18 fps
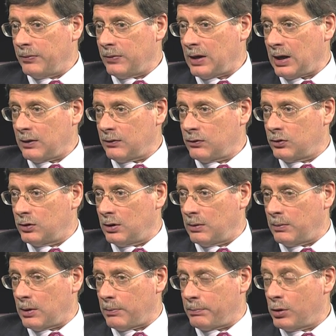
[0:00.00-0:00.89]
That's
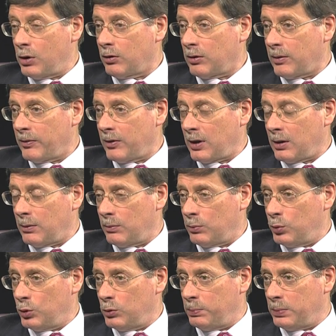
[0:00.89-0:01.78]
a program that
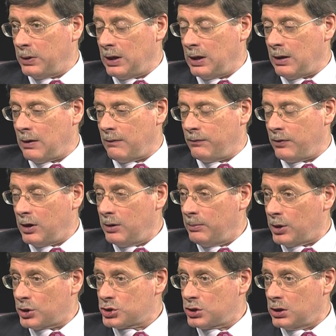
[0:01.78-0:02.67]
would be
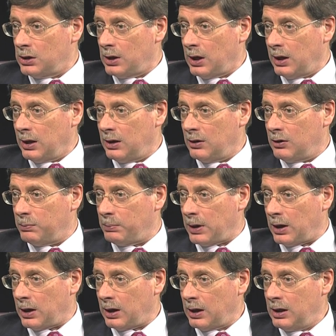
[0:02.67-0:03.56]
very much aligned
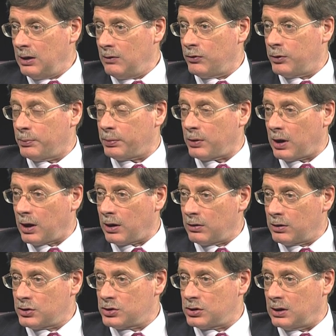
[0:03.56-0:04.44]
behind the
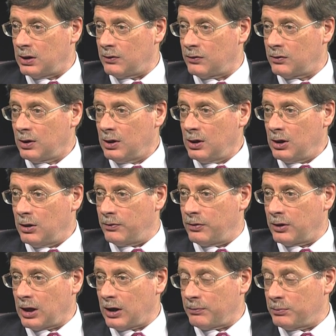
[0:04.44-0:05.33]
priorities
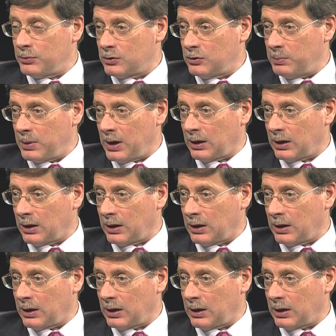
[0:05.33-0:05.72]
of the government of